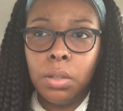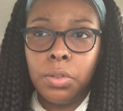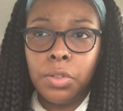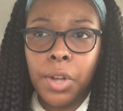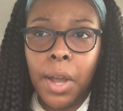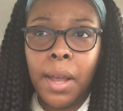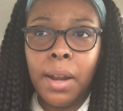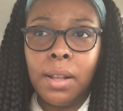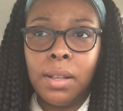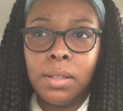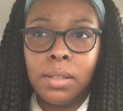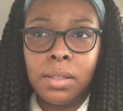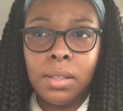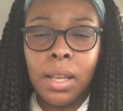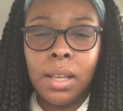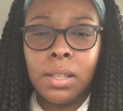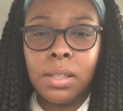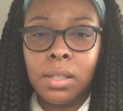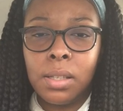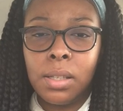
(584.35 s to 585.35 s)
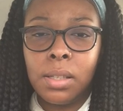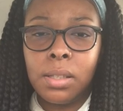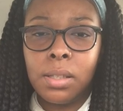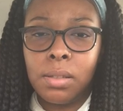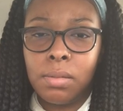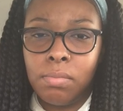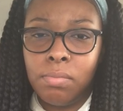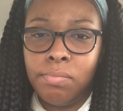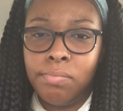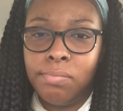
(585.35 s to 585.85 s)
try to stick to
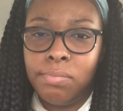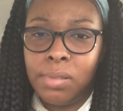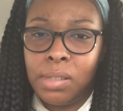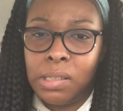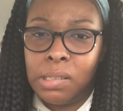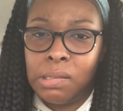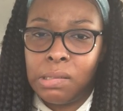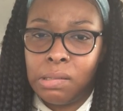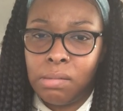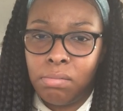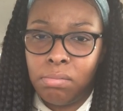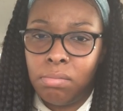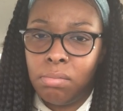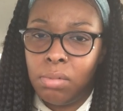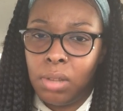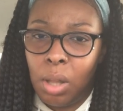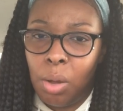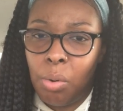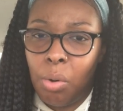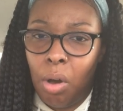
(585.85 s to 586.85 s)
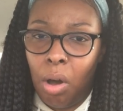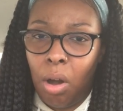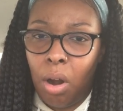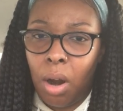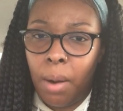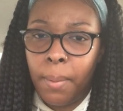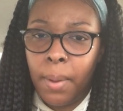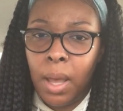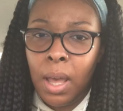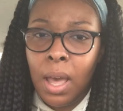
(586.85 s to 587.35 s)
low
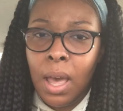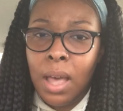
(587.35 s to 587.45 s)
carb.